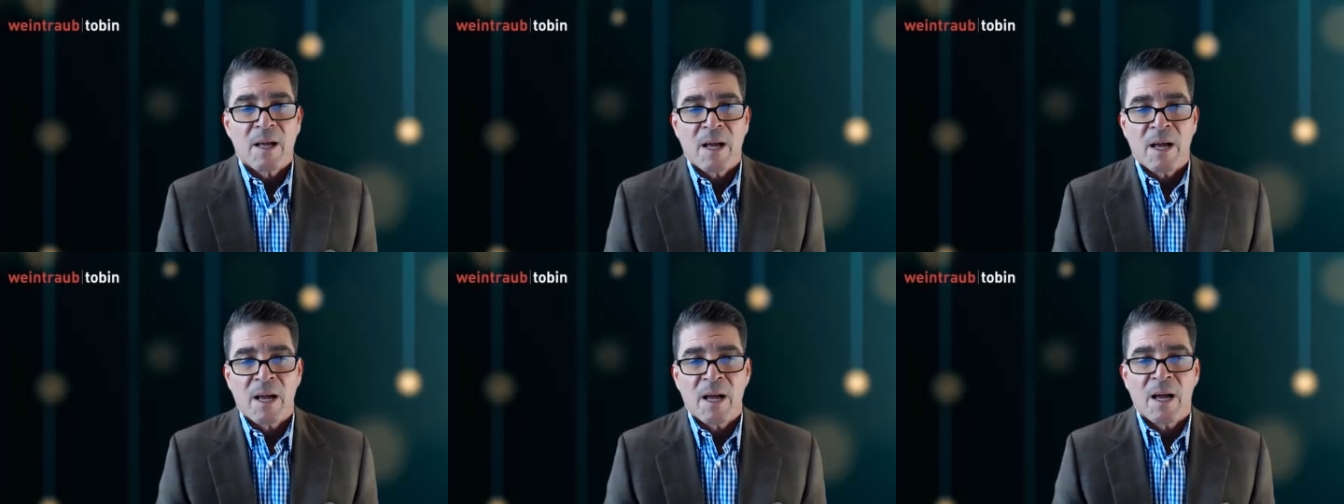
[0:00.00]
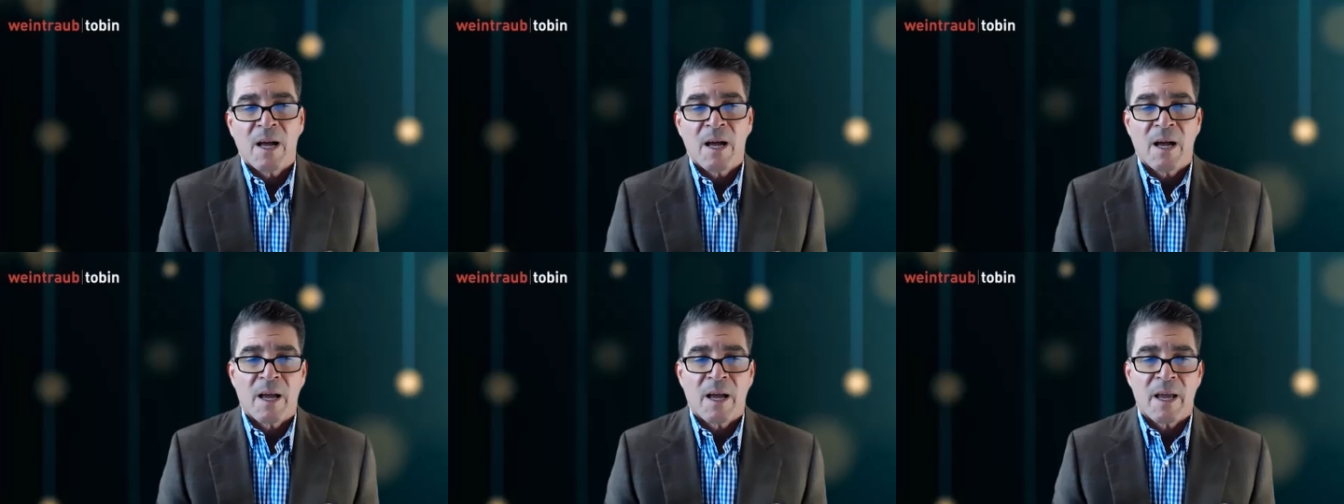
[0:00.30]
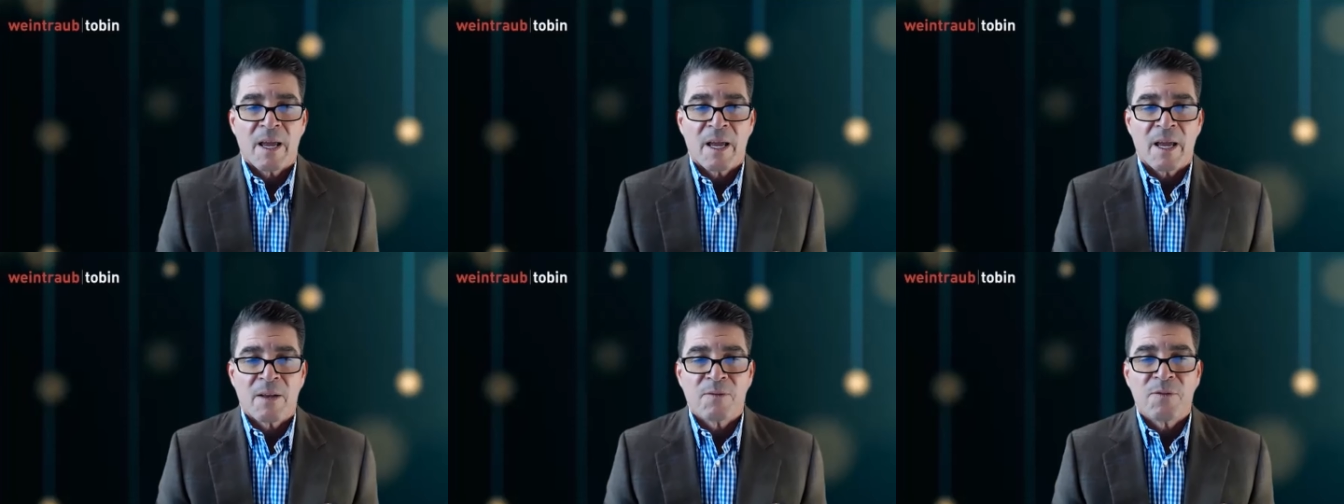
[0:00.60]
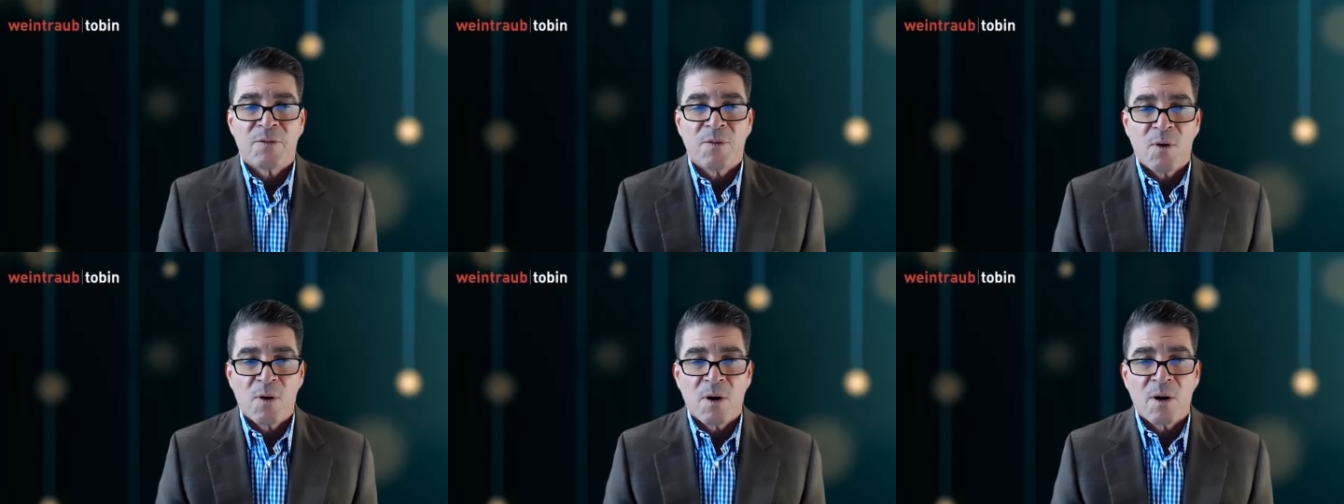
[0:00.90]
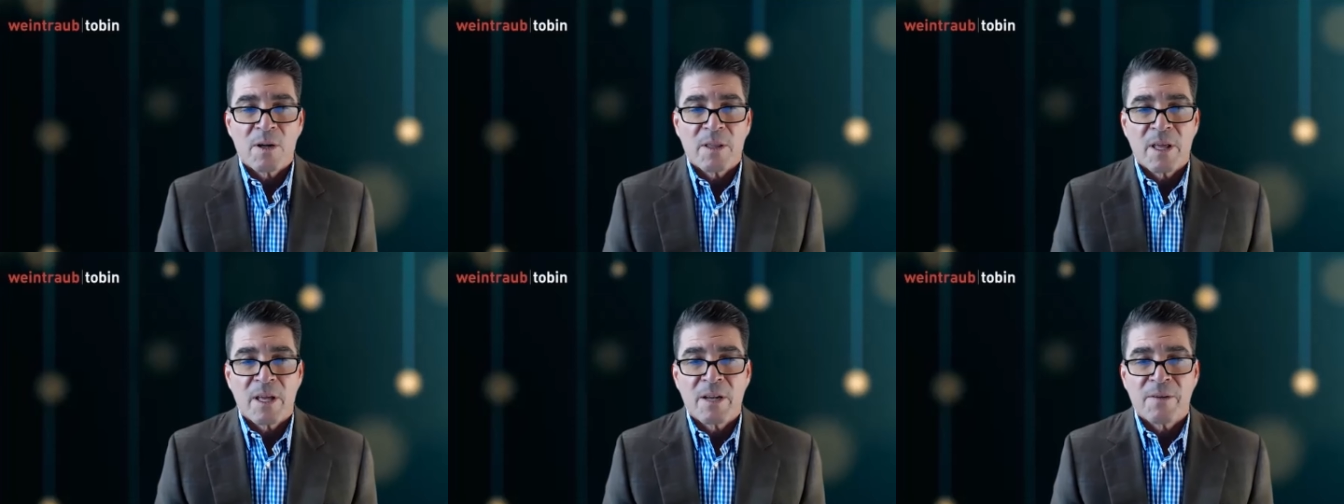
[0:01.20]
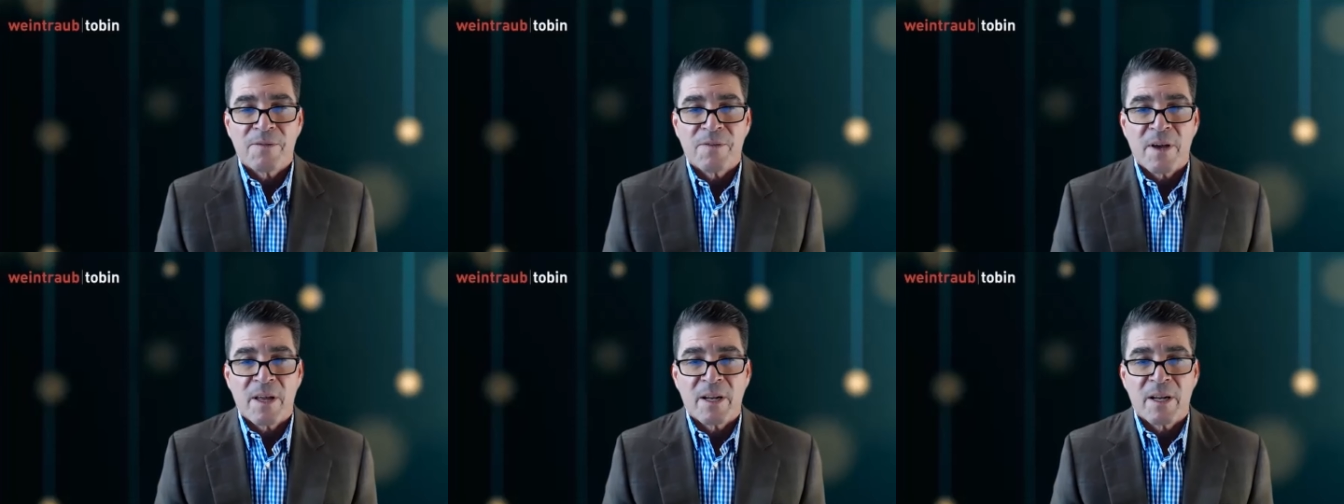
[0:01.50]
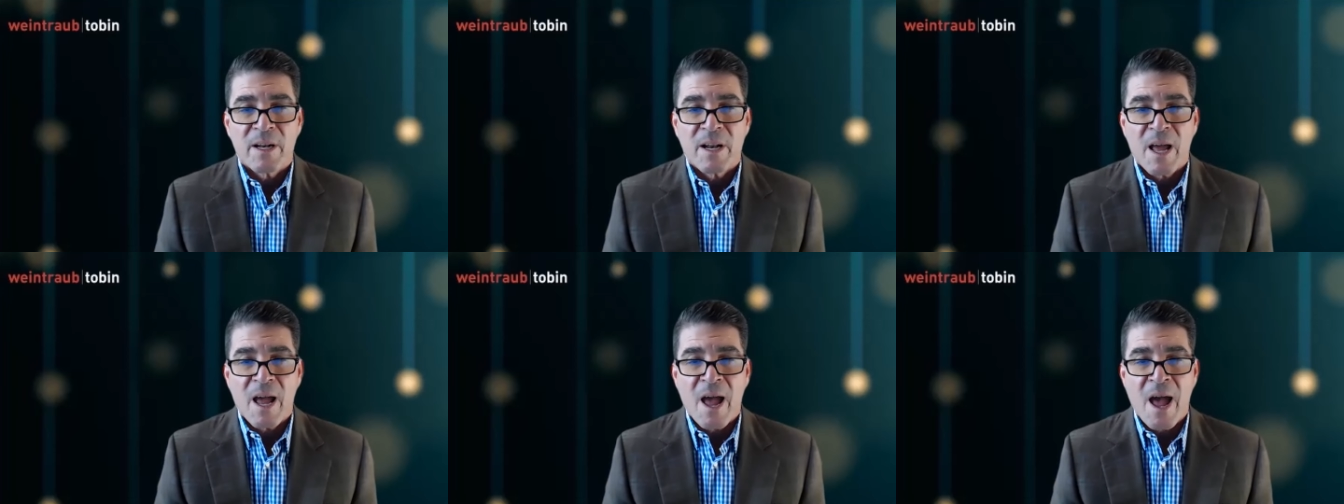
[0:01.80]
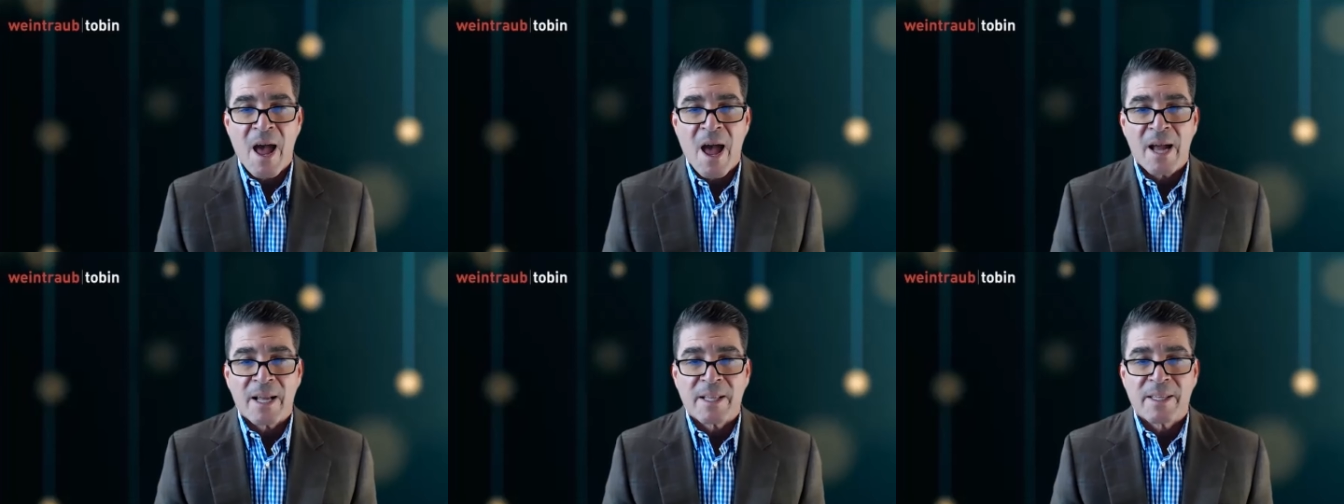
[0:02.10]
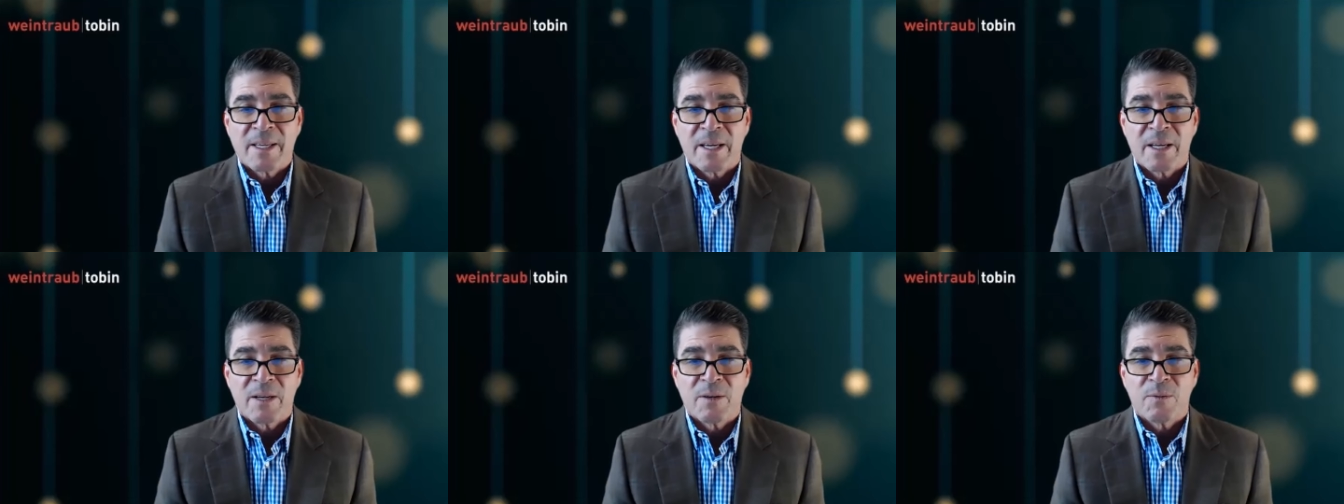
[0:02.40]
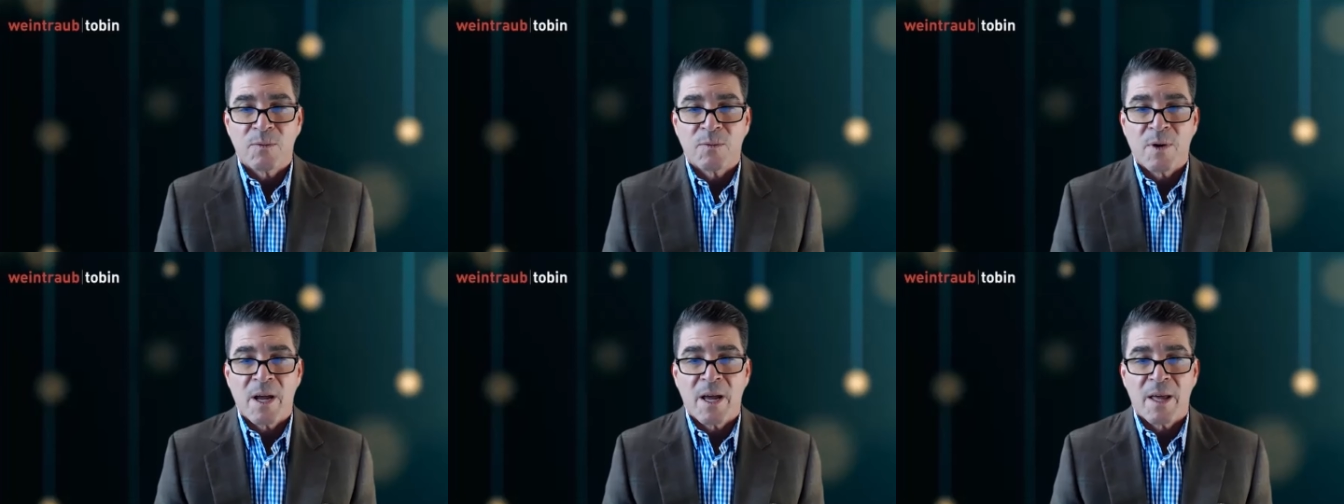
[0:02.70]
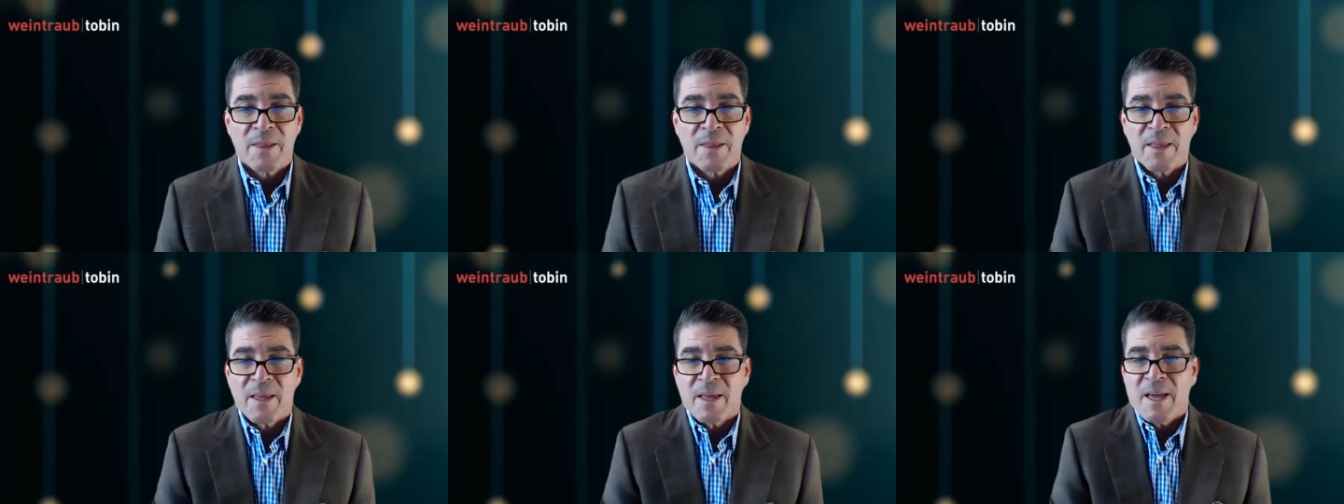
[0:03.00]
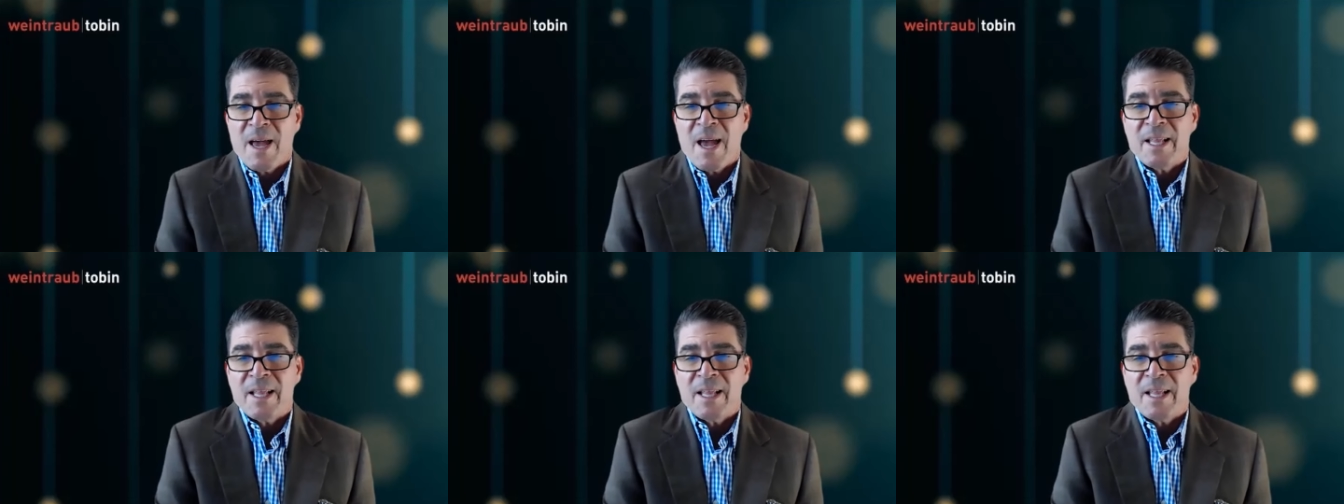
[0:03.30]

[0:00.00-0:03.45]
Uh, and four, the defendant acted with